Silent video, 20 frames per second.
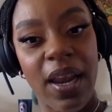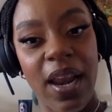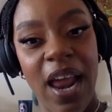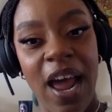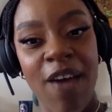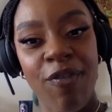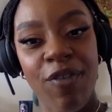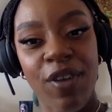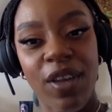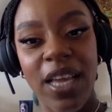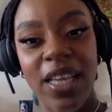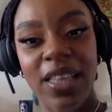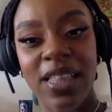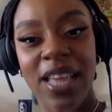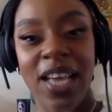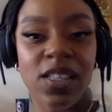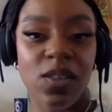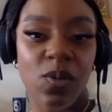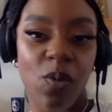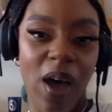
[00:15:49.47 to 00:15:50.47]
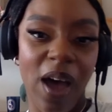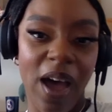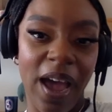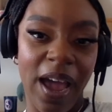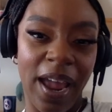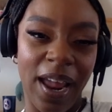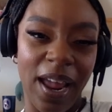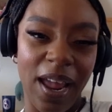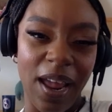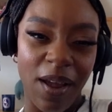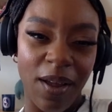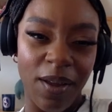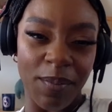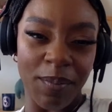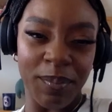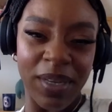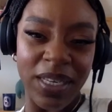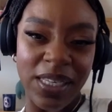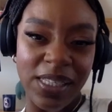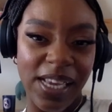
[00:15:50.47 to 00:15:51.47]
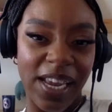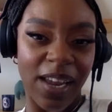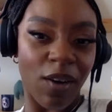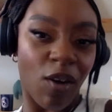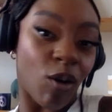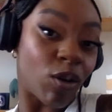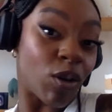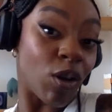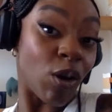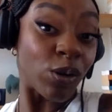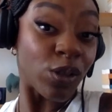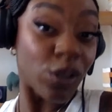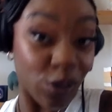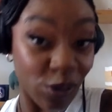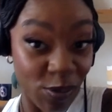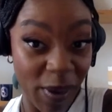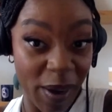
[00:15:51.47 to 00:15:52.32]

I feel like that's why me saying Oloshu,